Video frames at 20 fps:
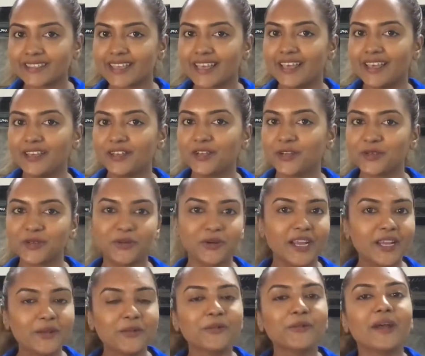a
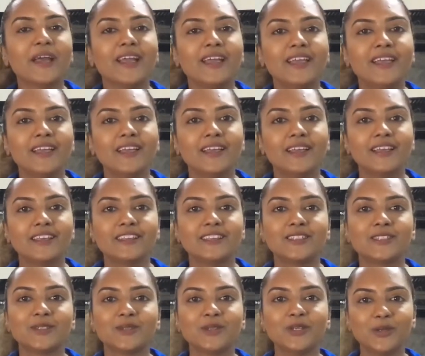great way
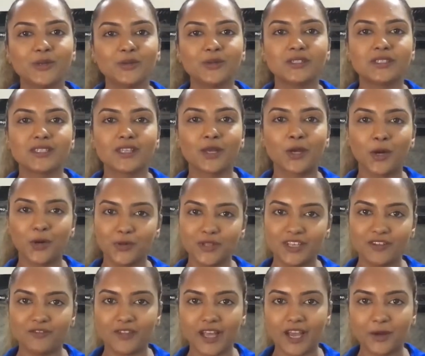to use
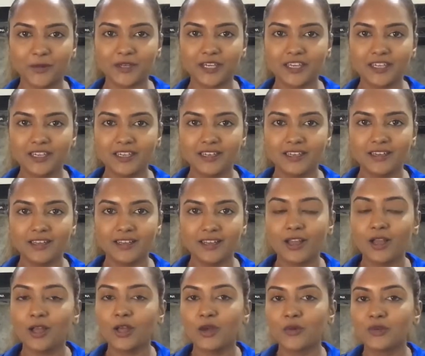cauliflower,
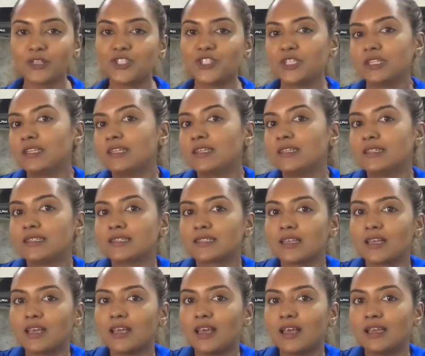which is
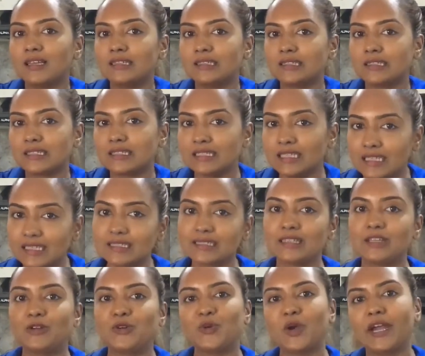in
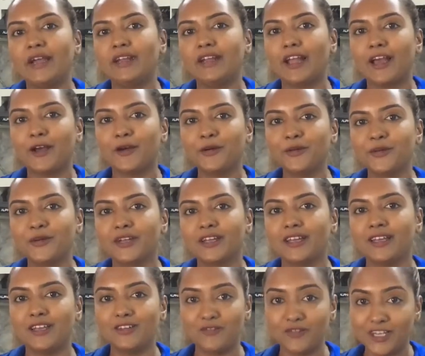season right now
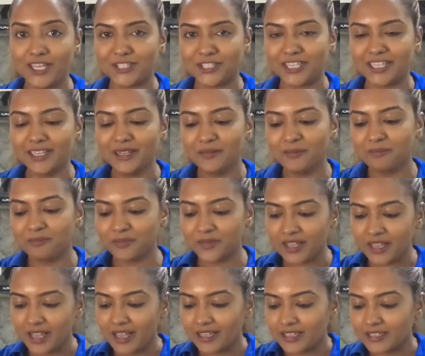in Fiji.
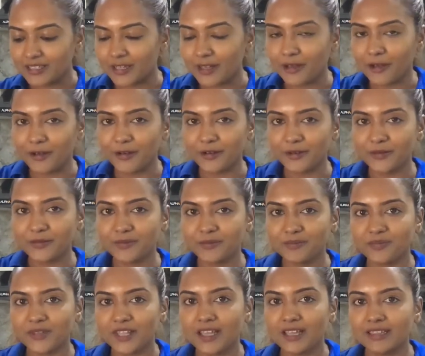So
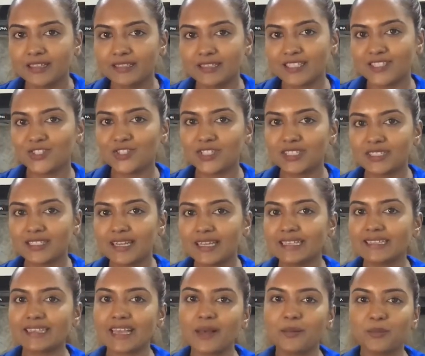this is just an
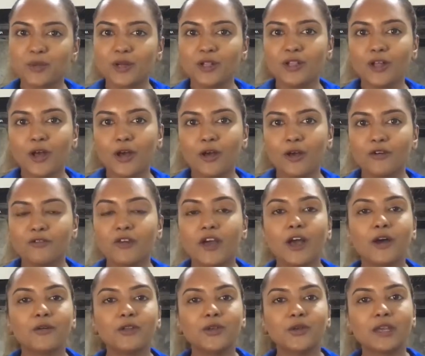example of
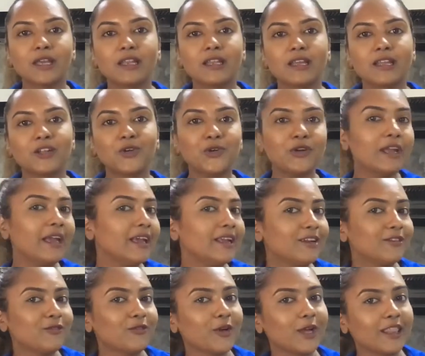how you can get
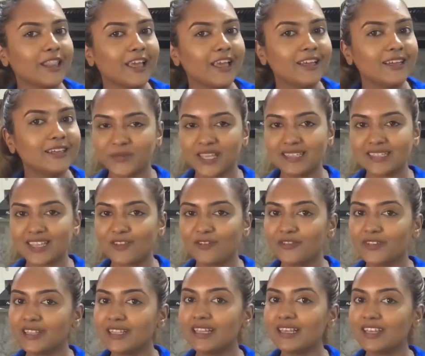creative with it.
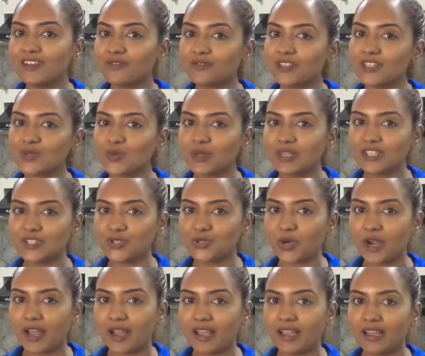Definitely give this one a
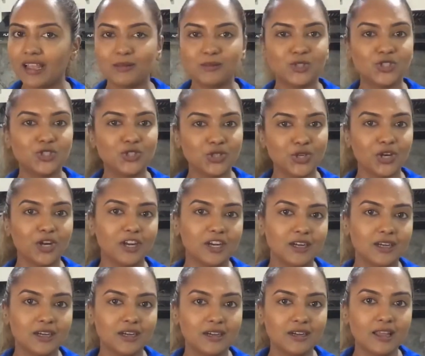try. I'm
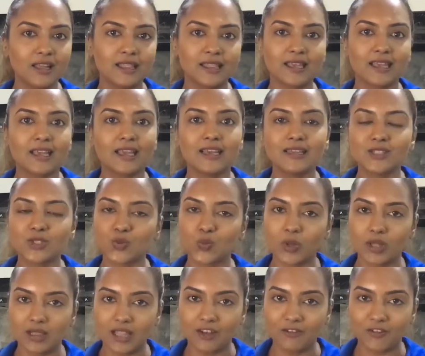sure the kids
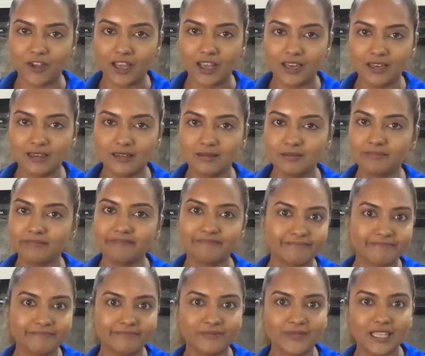will love it.
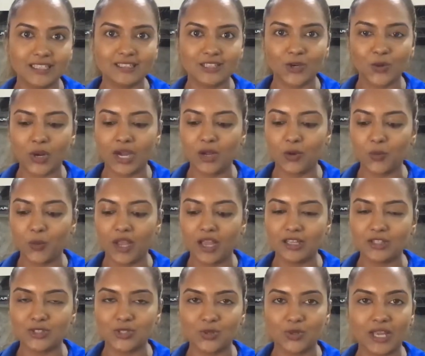It's a great
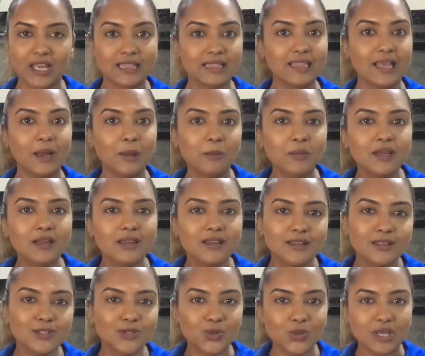way to get them
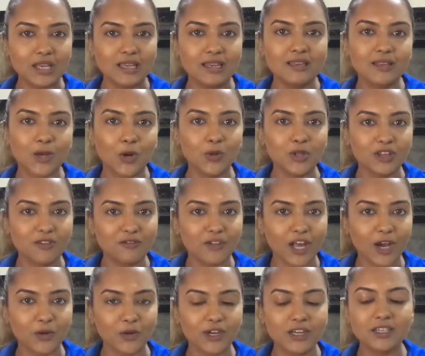to eat
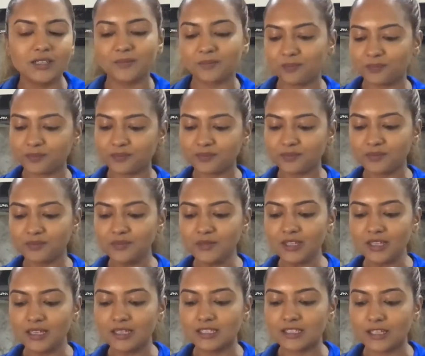cauliflower.
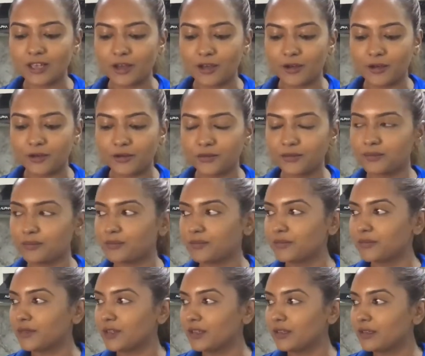So
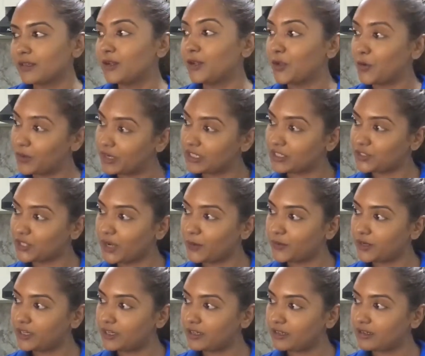Do you want to try
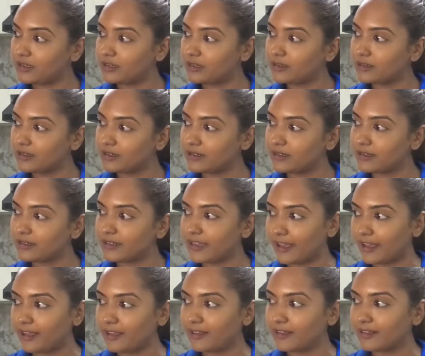one?
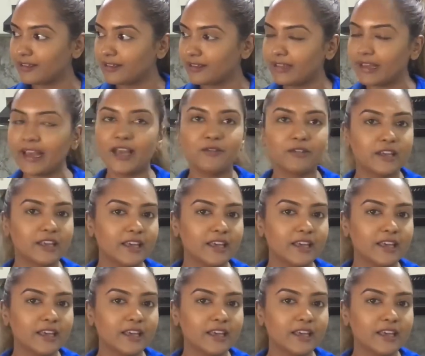Yeah? I have a